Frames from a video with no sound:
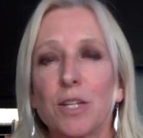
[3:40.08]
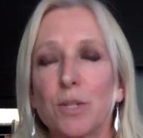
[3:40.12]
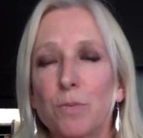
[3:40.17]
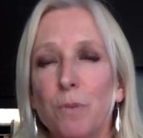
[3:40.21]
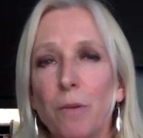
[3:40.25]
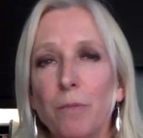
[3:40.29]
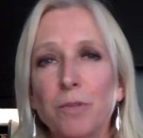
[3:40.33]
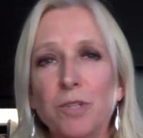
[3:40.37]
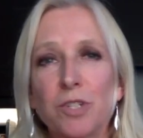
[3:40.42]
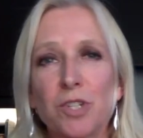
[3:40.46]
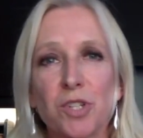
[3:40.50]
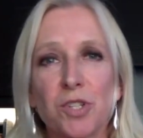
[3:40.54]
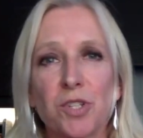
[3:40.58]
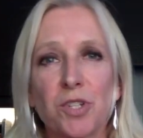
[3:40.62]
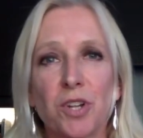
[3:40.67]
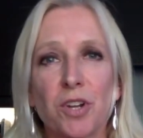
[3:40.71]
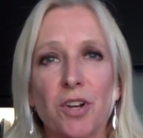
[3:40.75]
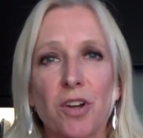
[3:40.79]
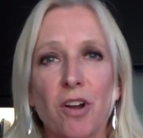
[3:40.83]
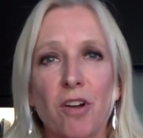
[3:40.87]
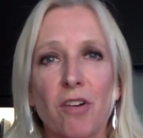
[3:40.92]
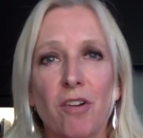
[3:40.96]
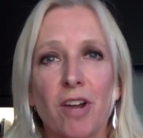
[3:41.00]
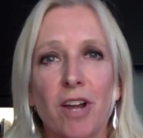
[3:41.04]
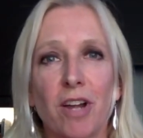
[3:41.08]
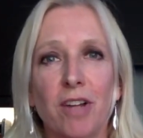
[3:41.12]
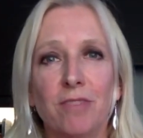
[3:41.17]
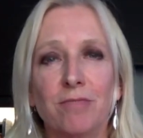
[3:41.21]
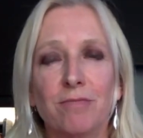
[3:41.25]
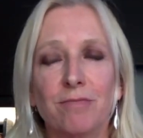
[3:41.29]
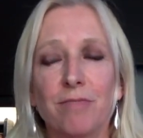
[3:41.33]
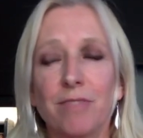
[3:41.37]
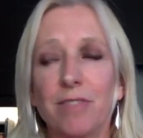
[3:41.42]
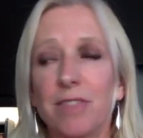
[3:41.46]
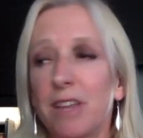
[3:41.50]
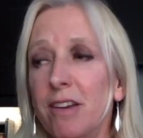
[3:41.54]
Because when we're just on our
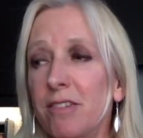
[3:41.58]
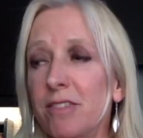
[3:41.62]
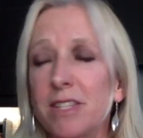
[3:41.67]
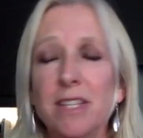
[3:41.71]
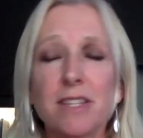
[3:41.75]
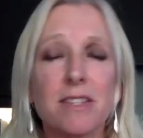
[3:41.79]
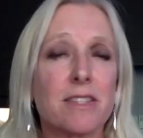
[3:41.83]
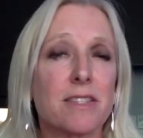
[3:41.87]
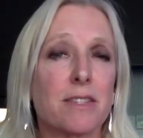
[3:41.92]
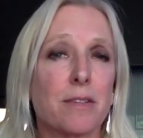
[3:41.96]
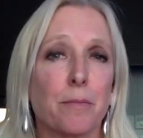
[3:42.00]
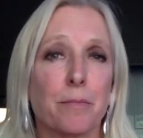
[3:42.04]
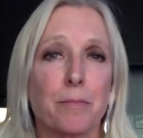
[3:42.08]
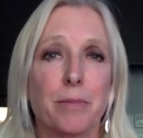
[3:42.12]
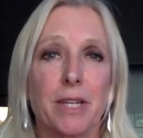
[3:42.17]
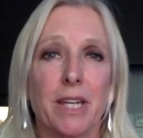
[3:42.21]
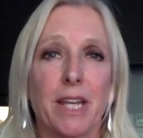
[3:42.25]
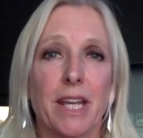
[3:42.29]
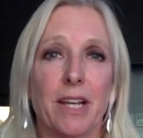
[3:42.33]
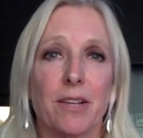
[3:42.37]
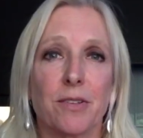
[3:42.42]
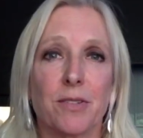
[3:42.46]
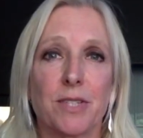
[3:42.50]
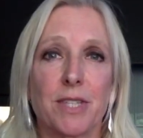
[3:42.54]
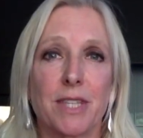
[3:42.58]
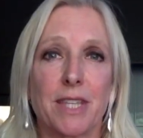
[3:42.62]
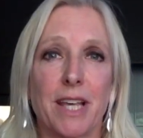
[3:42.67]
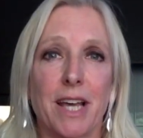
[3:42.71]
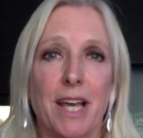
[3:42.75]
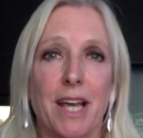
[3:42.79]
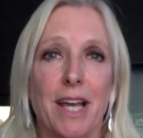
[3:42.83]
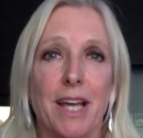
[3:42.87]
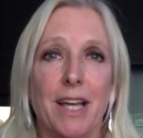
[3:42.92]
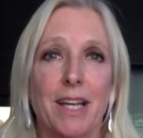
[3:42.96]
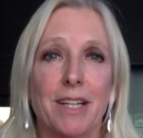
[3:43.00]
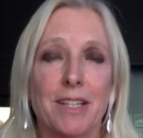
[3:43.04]
own, there isn't somebody else
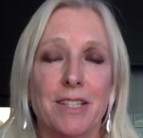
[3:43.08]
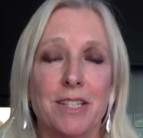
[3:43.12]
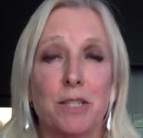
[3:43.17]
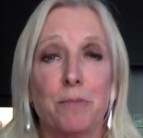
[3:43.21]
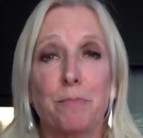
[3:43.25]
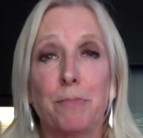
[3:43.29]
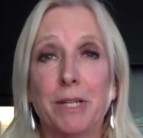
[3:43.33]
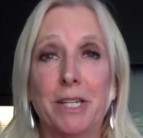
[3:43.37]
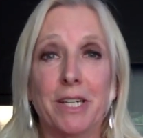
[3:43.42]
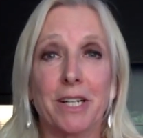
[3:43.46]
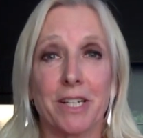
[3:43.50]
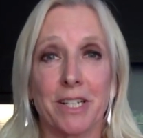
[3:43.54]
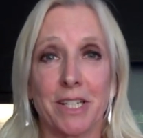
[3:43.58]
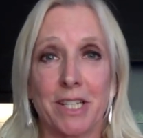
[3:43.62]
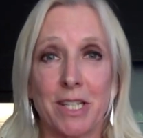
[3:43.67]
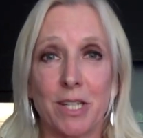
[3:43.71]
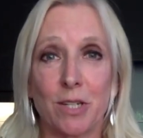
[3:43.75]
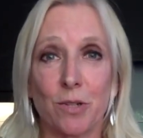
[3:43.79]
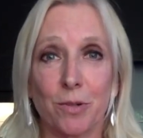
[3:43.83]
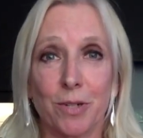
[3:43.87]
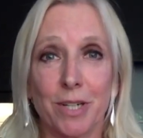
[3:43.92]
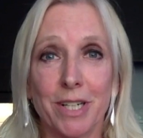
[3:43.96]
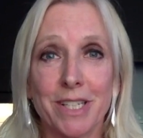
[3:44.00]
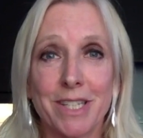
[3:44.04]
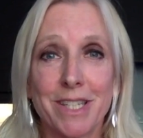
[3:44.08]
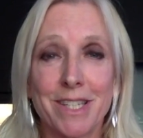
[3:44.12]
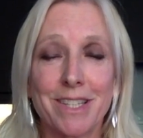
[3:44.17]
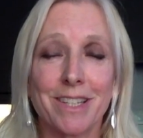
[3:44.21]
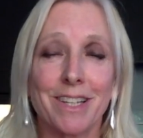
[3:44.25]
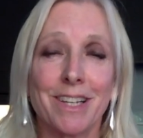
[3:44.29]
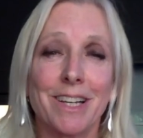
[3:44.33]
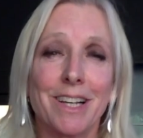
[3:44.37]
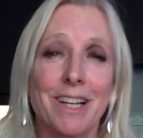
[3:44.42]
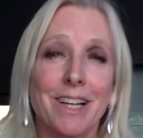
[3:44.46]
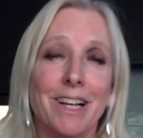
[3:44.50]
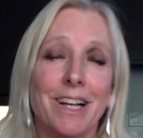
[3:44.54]
there to be nice to
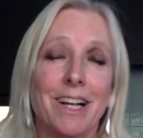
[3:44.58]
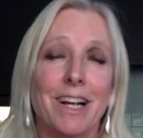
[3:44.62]
us.